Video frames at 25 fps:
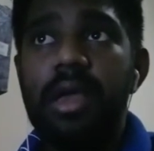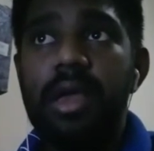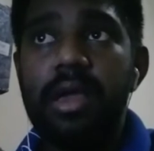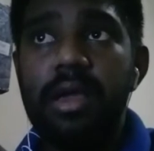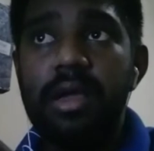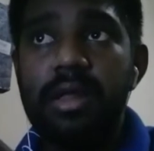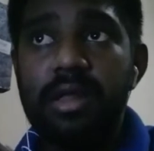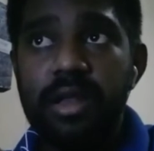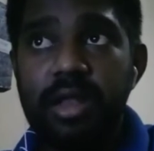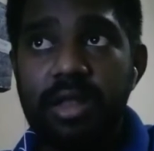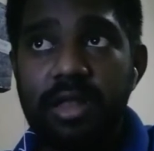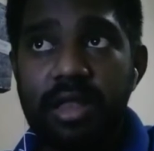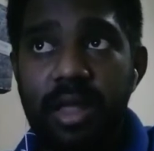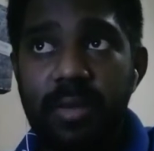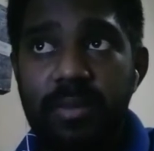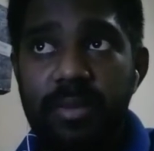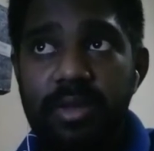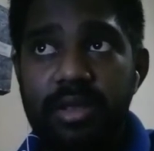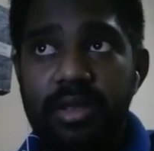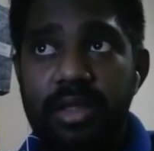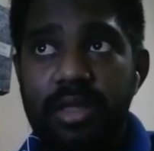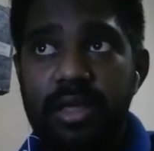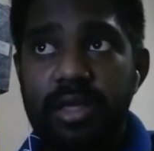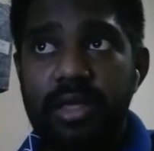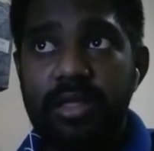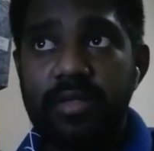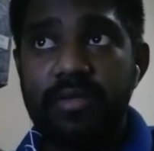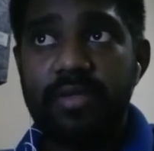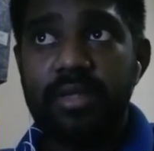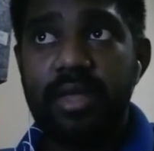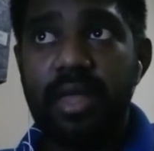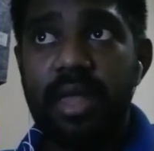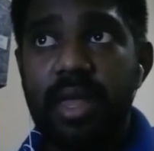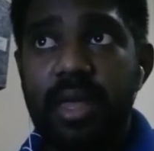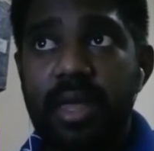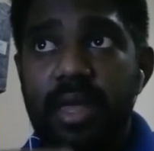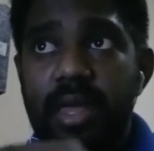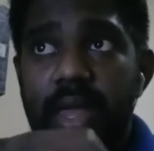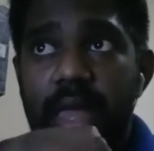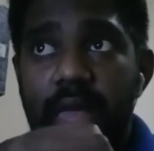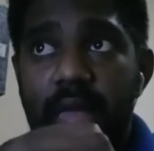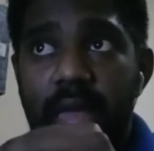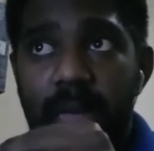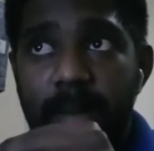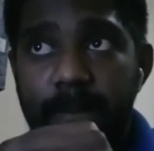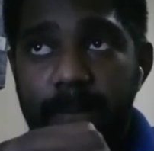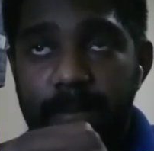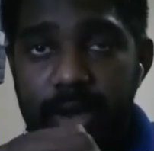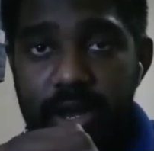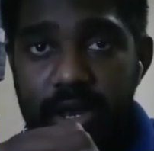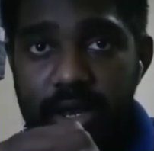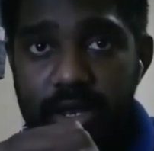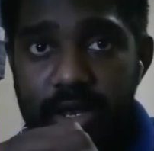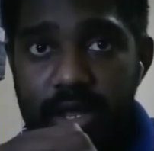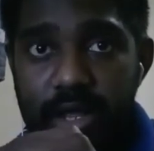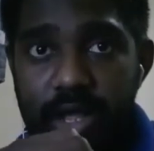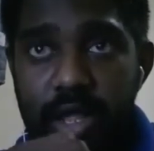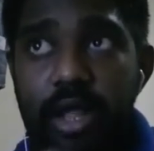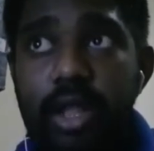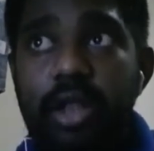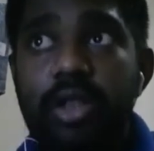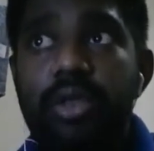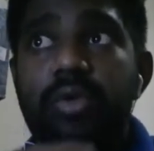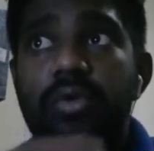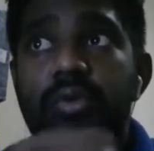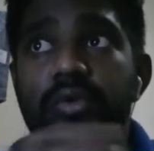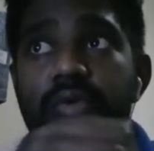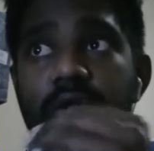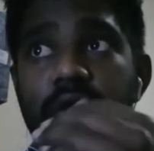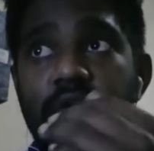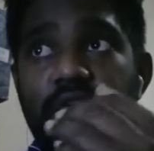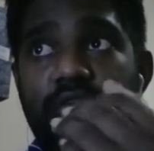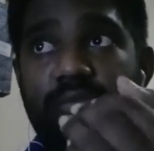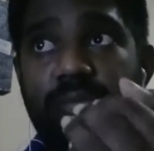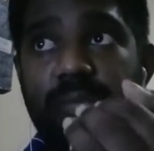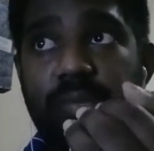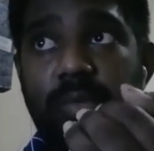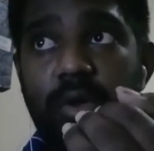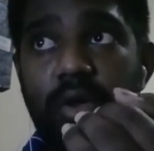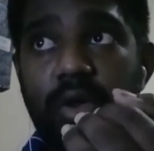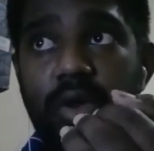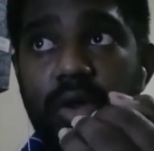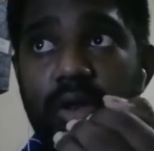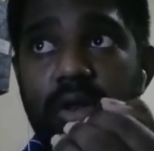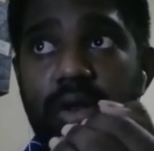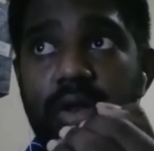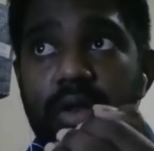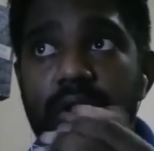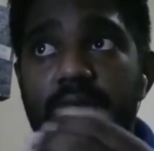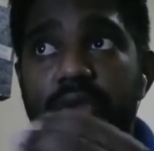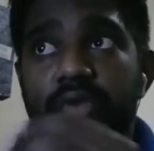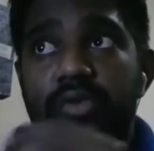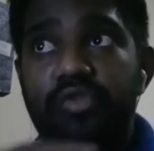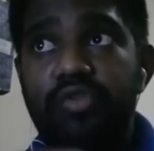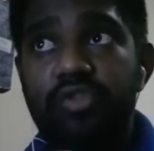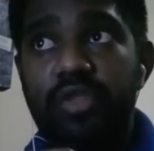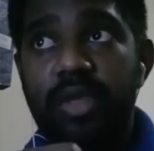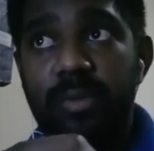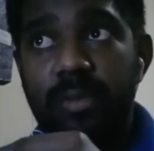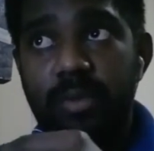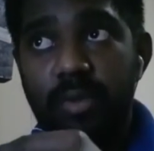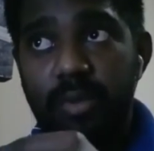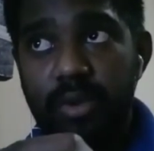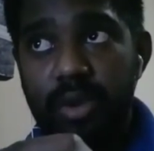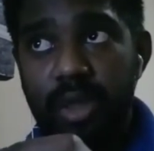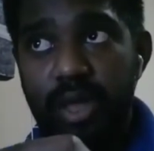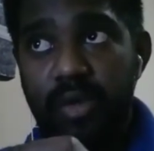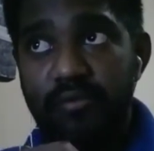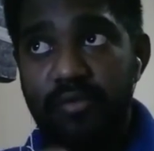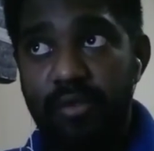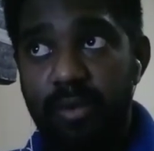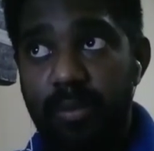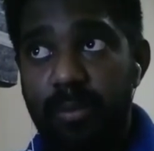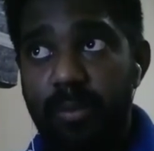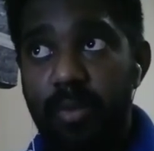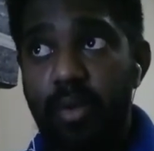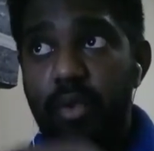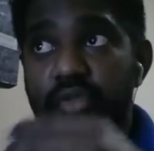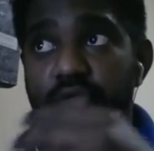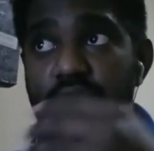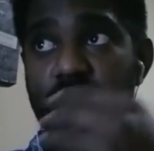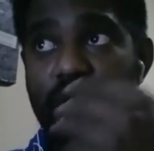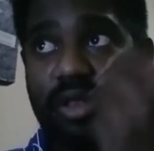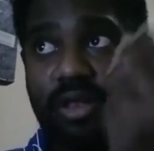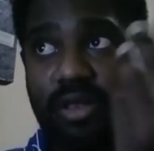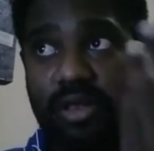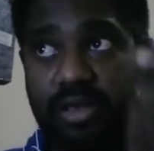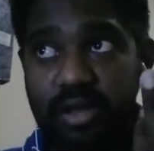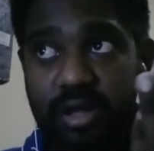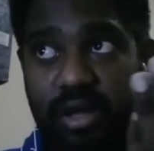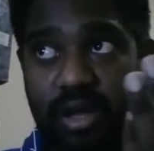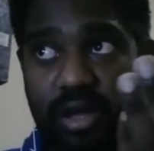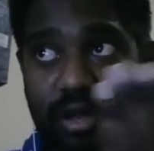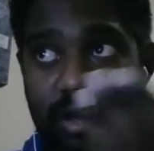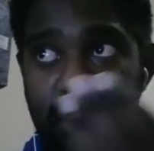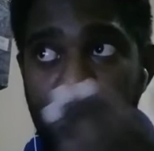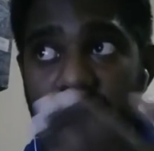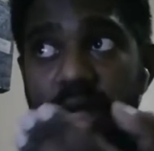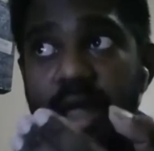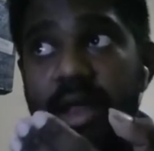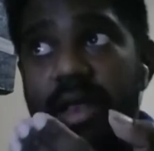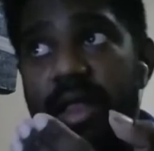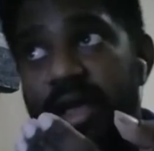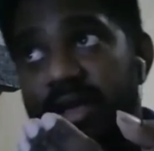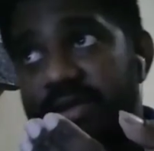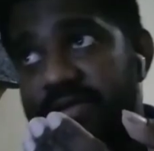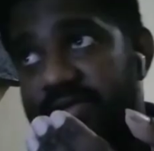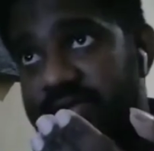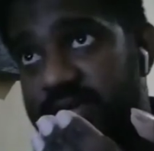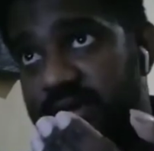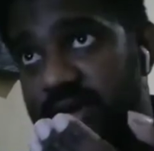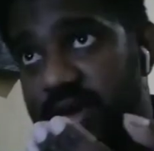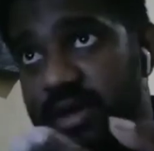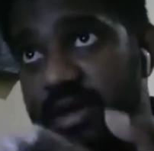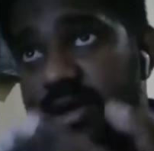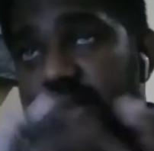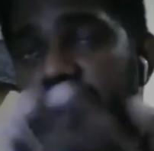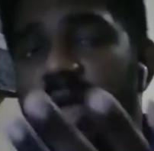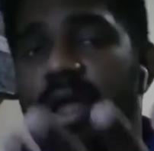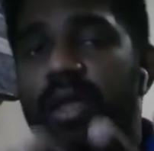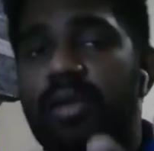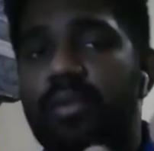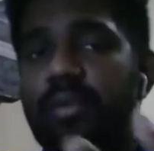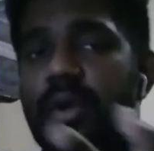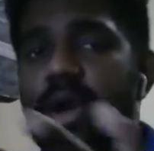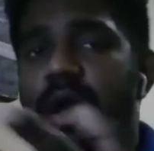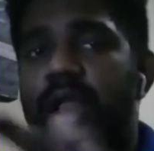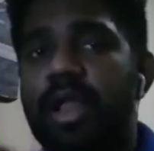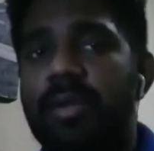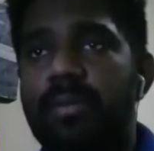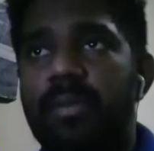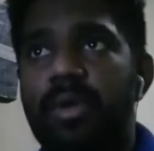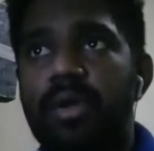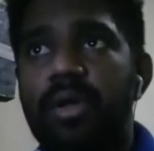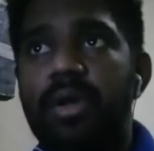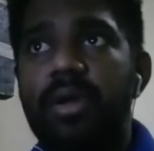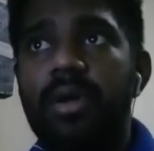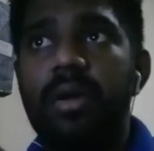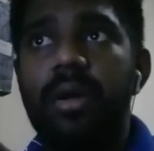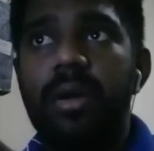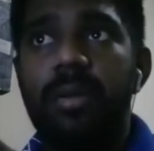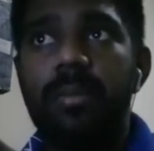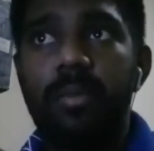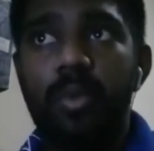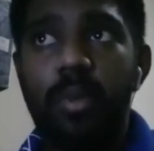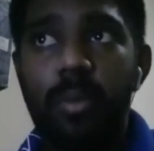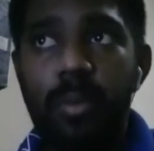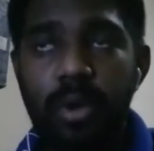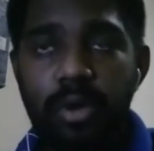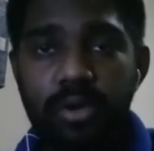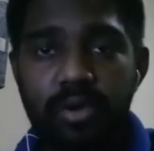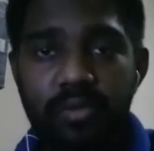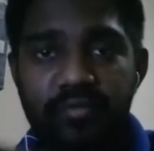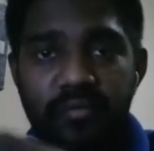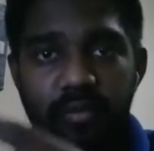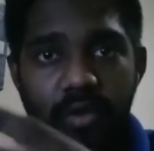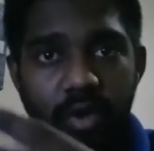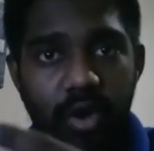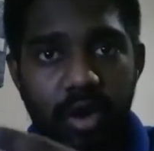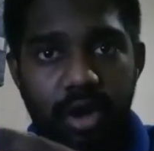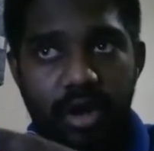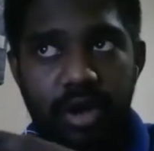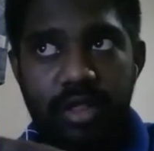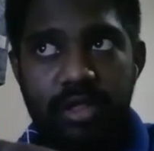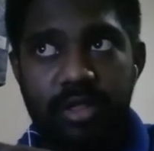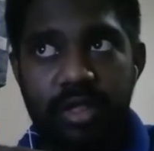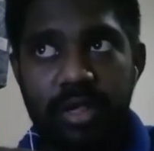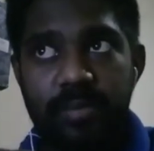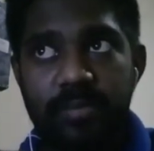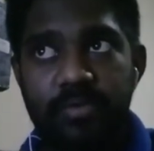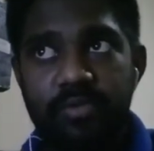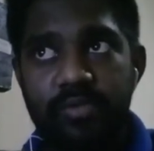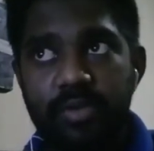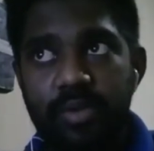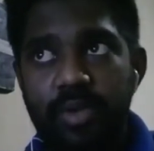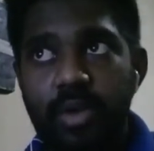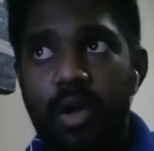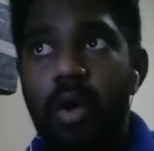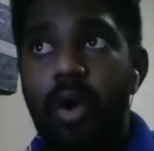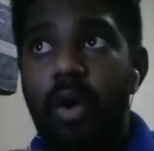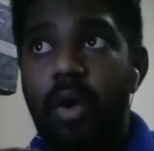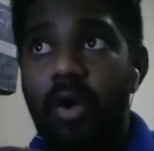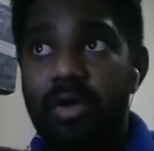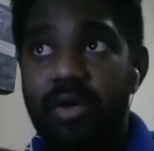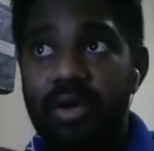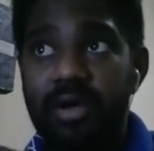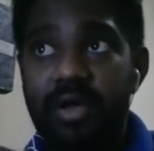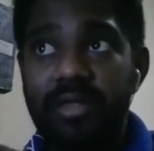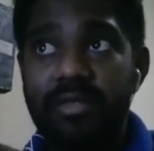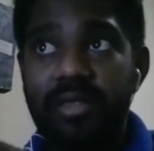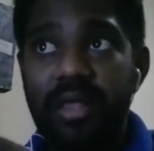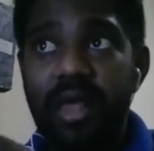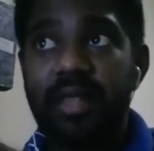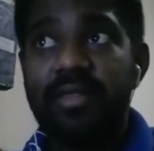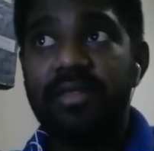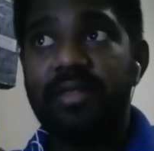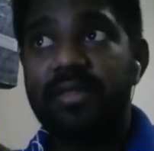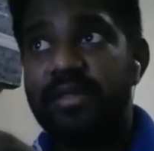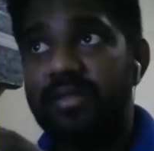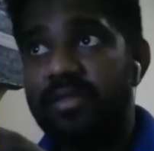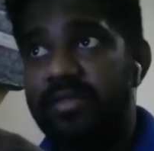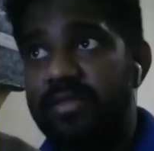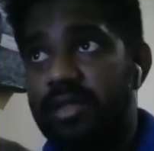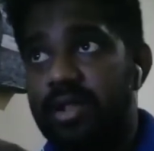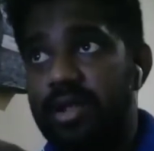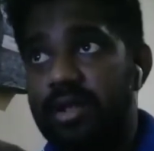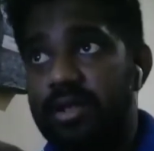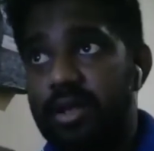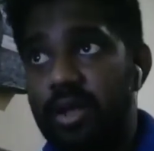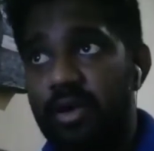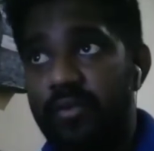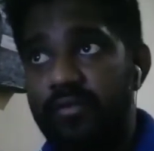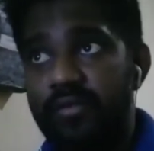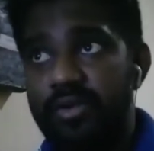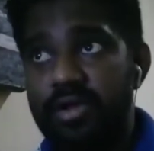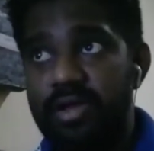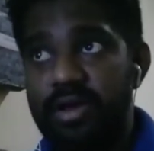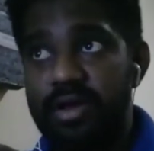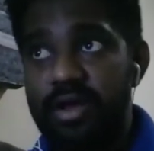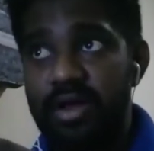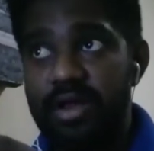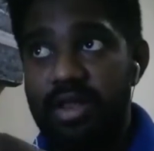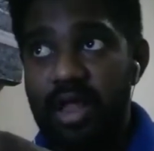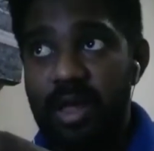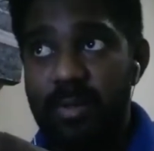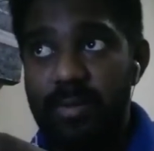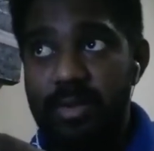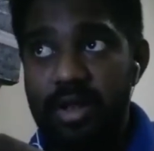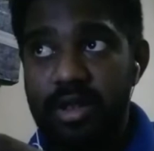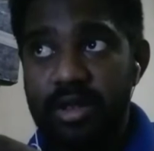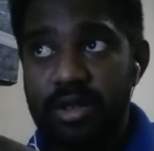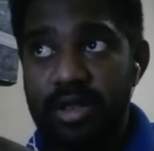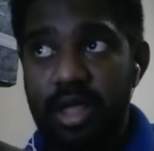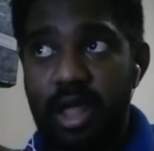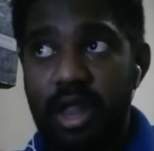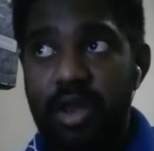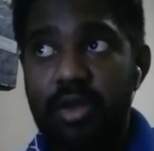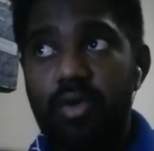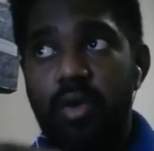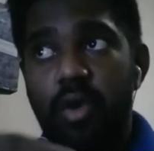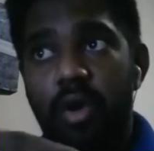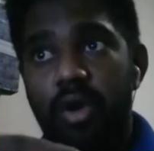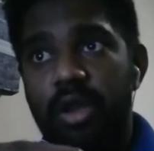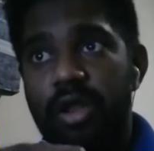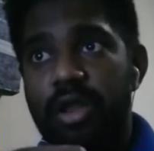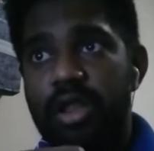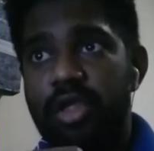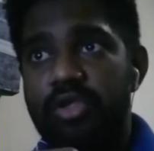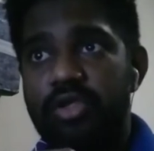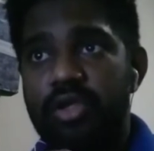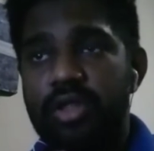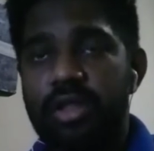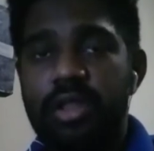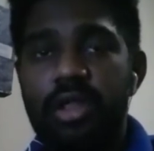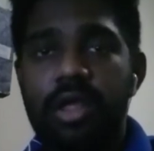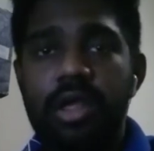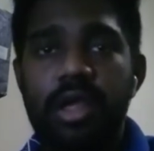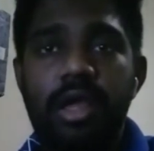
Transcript: Irritability is the ability to respond to stimuli from both internal and external environment. Movement of organisms occurs as a result of irritability and coordination.